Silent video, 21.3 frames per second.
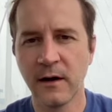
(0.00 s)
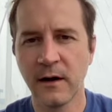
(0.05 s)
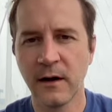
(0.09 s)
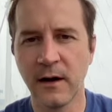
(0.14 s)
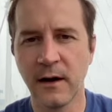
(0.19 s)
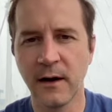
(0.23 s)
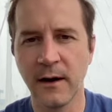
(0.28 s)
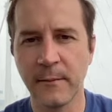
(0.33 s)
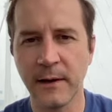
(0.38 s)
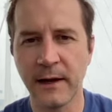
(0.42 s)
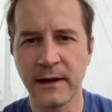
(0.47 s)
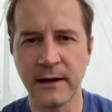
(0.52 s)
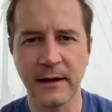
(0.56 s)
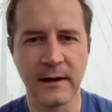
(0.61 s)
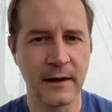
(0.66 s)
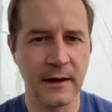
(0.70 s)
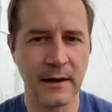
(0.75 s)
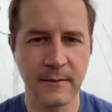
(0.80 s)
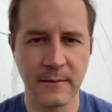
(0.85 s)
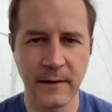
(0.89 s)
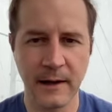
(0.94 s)
Um, uh, and,
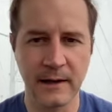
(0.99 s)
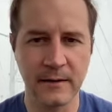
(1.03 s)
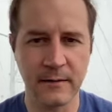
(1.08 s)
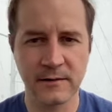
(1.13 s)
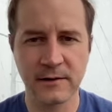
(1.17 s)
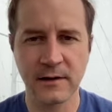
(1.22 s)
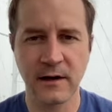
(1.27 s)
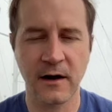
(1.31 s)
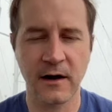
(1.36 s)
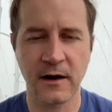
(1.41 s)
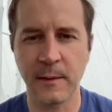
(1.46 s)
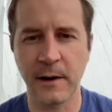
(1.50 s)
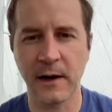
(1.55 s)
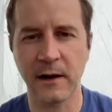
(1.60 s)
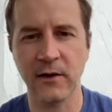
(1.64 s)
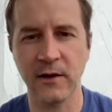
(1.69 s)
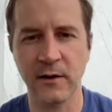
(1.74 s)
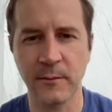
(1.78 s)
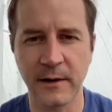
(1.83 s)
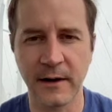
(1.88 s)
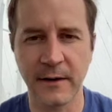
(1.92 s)
and talk about a
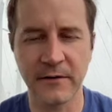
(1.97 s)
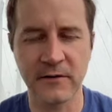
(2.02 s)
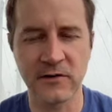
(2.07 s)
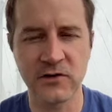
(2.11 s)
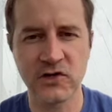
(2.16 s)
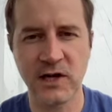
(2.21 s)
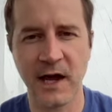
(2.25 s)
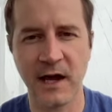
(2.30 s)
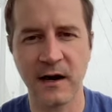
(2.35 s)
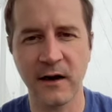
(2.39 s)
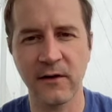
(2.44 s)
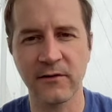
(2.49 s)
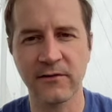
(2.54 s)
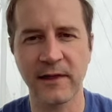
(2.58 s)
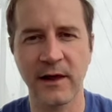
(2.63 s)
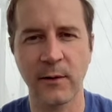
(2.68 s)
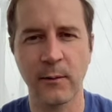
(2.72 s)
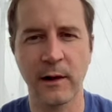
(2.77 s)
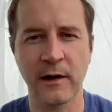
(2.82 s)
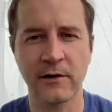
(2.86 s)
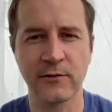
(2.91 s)
little bit on this channel so
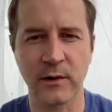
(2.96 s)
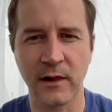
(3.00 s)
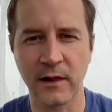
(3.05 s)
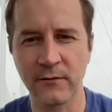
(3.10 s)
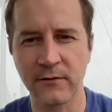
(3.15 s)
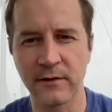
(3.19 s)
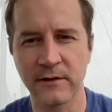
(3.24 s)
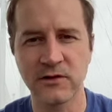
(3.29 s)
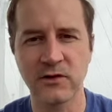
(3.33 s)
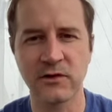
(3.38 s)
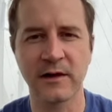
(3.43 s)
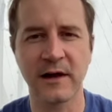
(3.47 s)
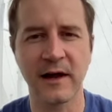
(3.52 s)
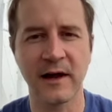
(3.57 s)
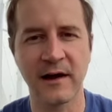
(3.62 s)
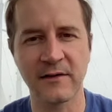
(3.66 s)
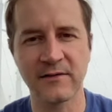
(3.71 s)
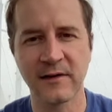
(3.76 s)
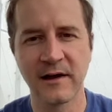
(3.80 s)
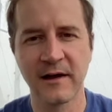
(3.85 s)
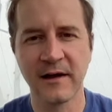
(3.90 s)
that way it's relevant to you
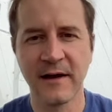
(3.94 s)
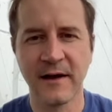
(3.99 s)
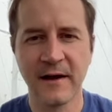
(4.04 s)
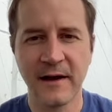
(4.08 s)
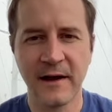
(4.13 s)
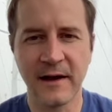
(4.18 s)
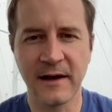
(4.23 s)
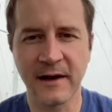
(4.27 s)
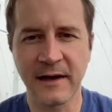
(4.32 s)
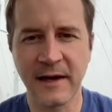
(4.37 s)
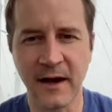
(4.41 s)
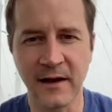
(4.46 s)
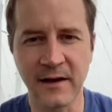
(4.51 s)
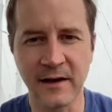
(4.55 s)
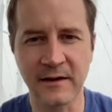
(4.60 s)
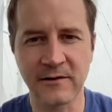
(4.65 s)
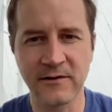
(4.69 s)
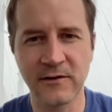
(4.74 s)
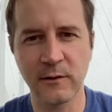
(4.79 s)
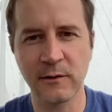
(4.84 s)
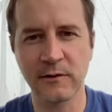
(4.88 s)
guys and
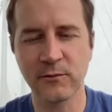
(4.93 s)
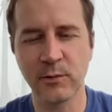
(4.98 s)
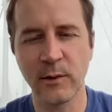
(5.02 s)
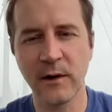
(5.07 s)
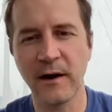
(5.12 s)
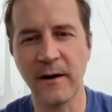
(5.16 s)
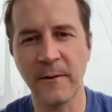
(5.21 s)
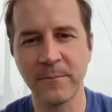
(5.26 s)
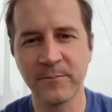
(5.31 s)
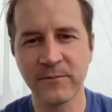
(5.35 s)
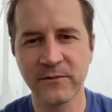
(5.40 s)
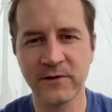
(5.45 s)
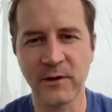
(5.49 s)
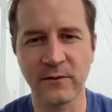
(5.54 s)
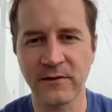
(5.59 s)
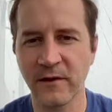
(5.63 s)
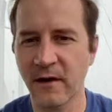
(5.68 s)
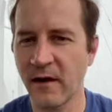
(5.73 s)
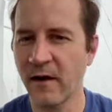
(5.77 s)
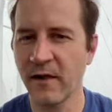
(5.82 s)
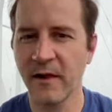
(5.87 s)
accounting too as well. So
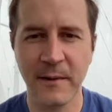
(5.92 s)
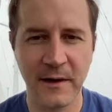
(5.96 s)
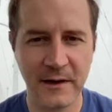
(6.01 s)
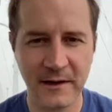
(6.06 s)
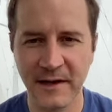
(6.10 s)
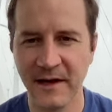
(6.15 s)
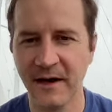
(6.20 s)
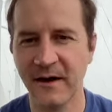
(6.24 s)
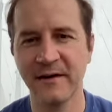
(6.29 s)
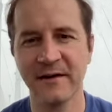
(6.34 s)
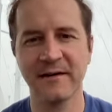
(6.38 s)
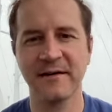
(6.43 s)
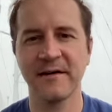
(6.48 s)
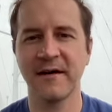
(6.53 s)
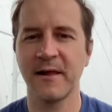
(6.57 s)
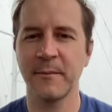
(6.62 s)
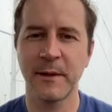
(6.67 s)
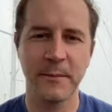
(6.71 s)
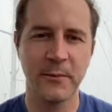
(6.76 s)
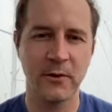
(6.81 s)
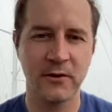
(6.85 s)
it's all about accounting,
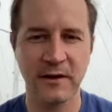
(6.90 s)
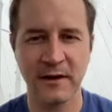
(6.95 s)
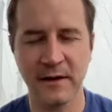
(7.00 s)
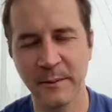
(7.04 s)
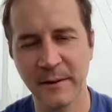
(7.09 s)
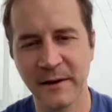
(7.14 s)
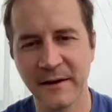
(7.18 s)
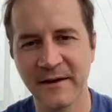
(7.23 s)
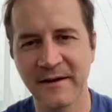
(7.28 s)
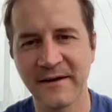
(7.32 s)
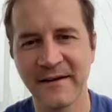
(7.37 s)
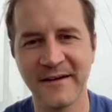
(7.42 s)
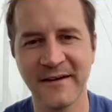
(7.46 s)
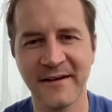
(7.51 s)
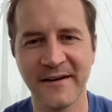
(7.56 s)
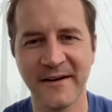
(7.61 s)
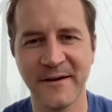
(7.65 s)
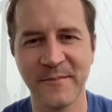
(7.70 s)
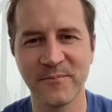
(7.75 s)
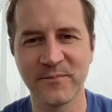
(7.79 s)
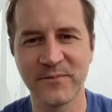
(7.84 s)
all about bookkeeping.
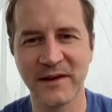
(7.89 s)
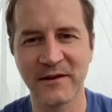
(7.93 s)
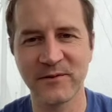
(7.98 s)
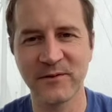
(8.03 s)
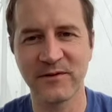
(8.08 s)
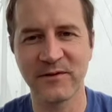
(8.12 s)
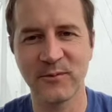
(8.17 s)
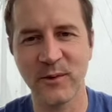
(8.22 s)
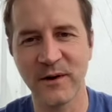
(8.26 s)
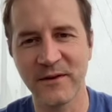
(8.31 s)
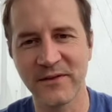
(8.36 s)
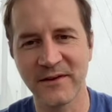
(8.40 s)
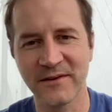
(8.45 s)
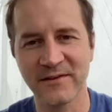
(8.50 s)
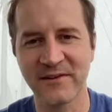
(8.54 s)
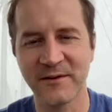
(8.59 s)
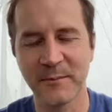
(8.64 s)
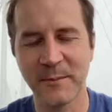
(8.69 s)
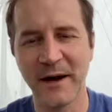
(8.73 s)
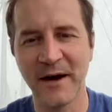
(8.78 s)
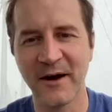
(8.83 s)
Um, this is what this
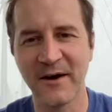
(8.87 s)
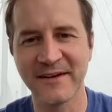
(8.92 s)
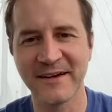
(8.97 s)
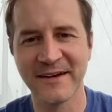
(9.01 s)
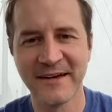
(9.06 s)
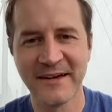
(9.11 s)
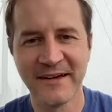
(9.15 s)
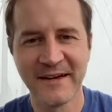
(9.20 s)
is about.